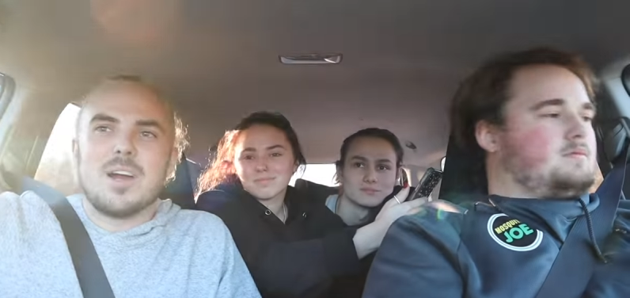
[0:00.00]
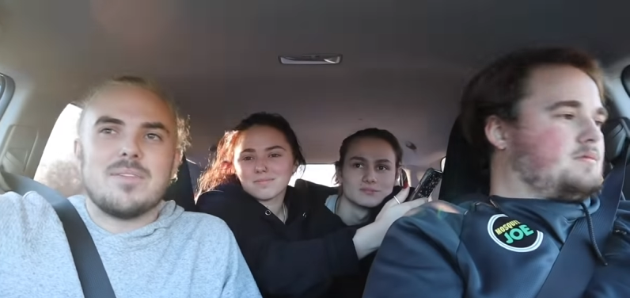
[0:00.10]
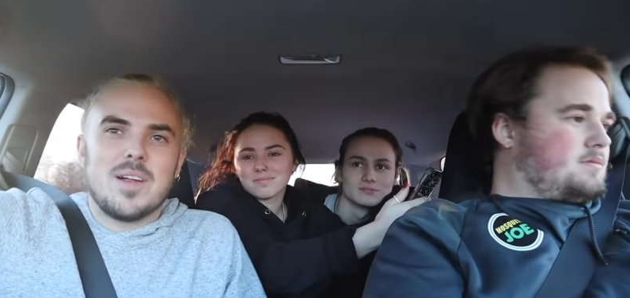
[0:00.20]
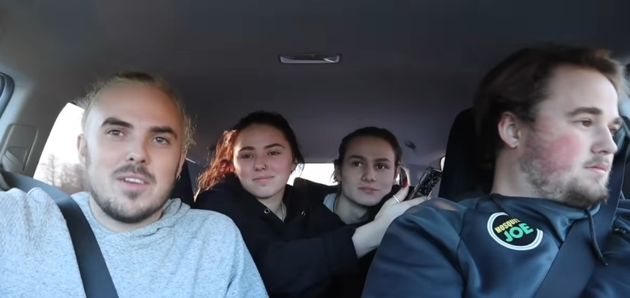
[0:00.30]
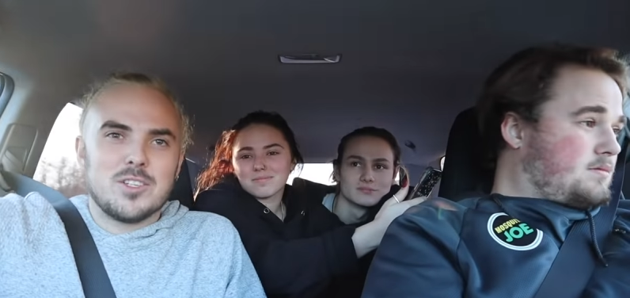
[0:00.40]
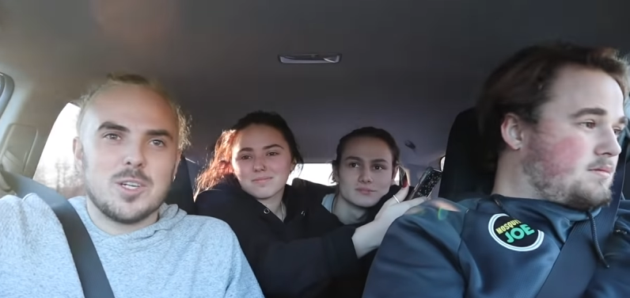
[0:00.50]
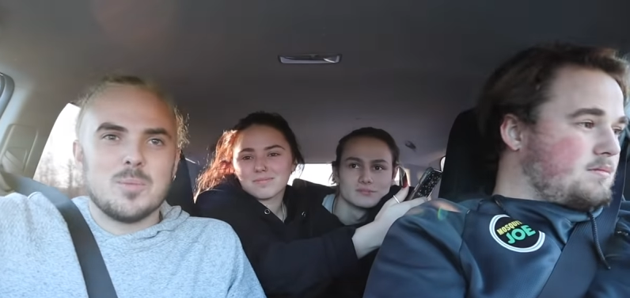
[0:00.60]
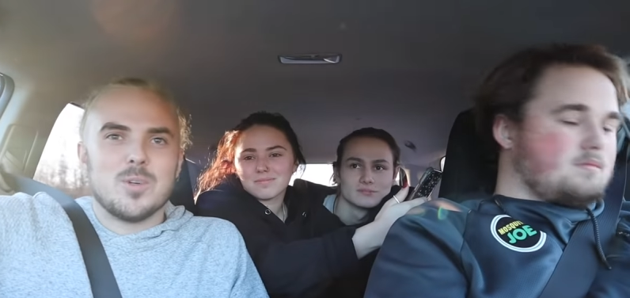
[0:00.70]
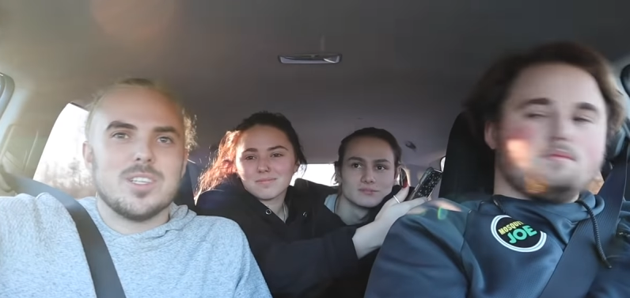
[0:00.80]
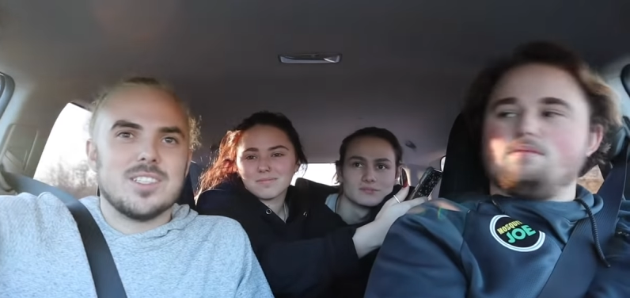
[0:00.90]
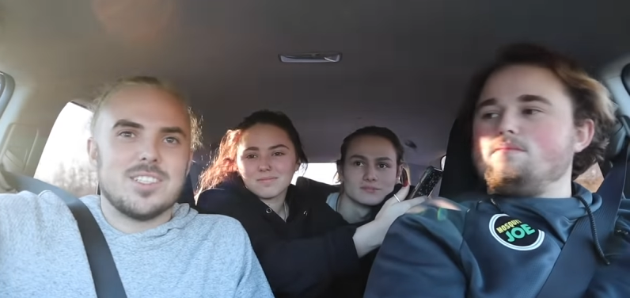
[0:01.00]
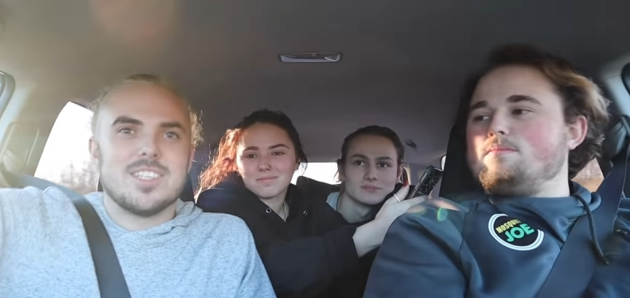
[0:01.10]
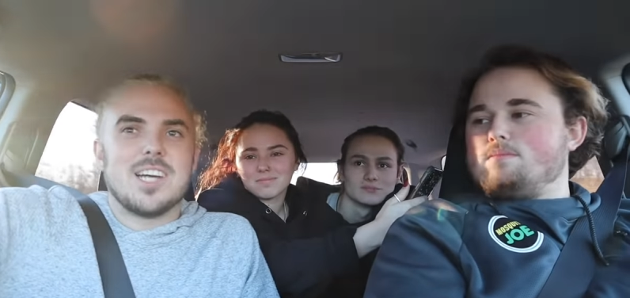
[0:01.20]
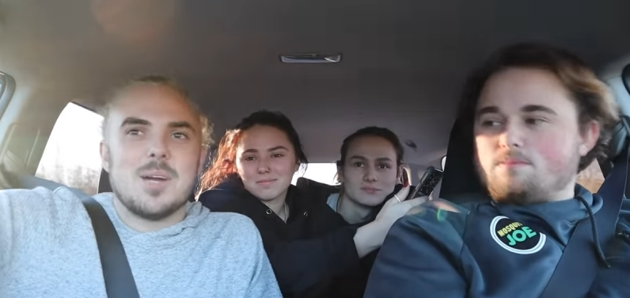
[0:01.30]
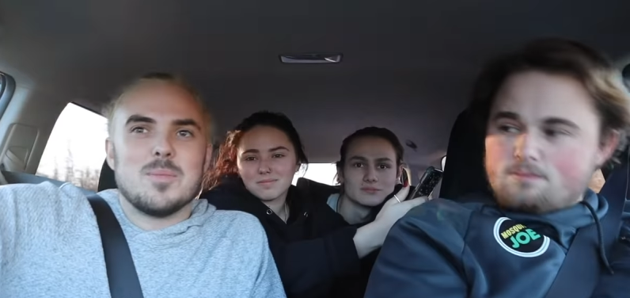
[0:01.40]
Speaker 1: my favorite trip was
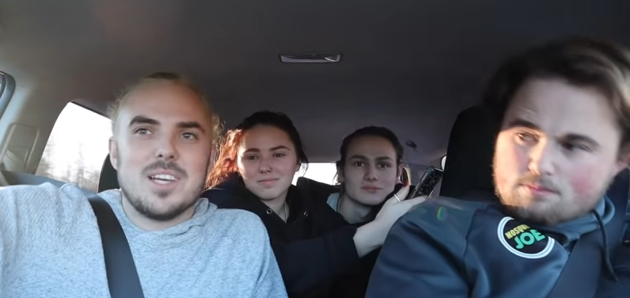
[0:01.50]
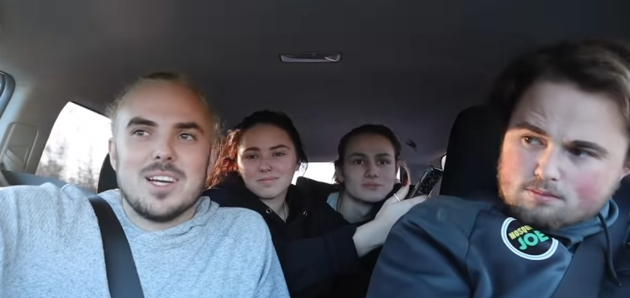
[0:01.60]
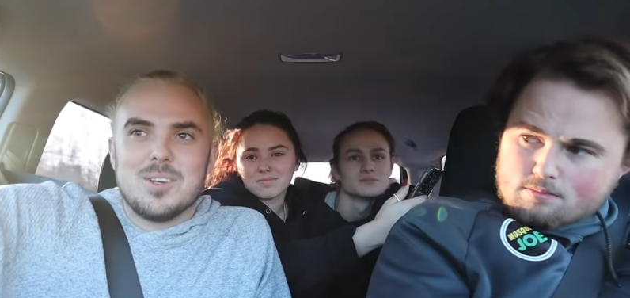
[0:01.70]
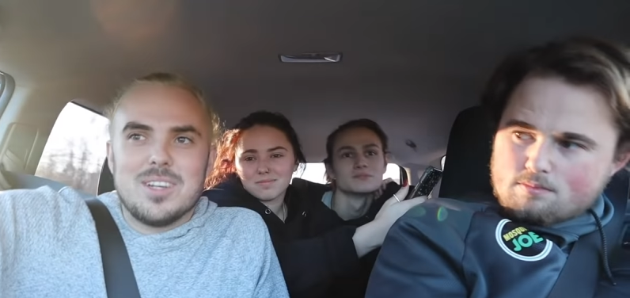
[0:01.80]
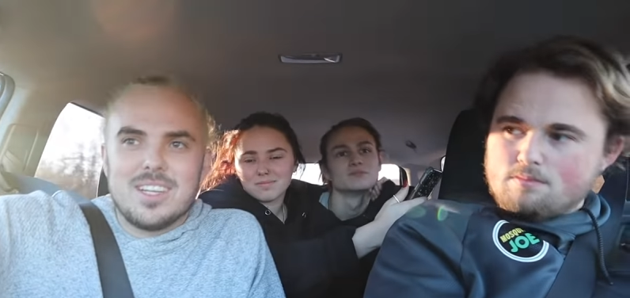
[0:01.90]
the time that